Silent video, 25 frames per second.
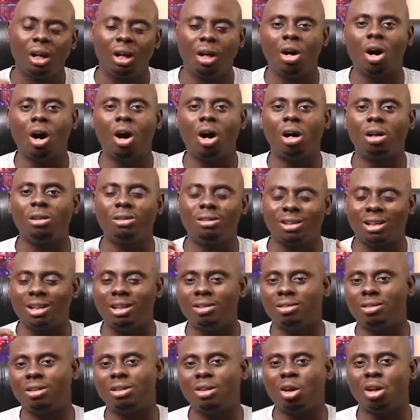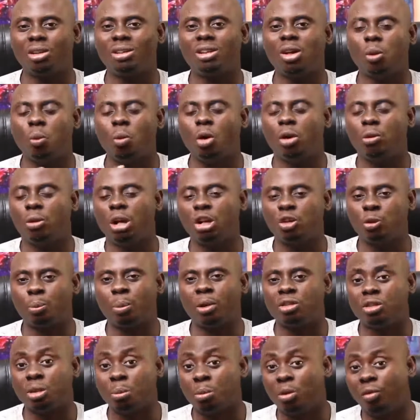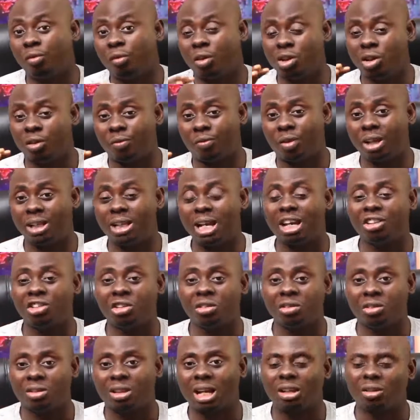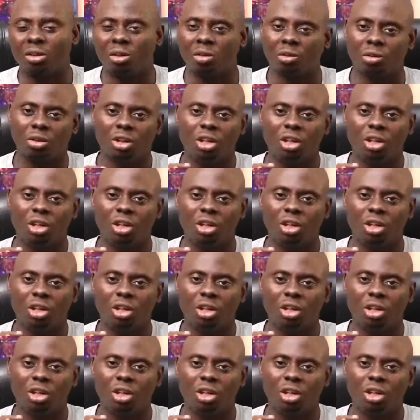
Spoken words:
God is not the one responsible for your financial status.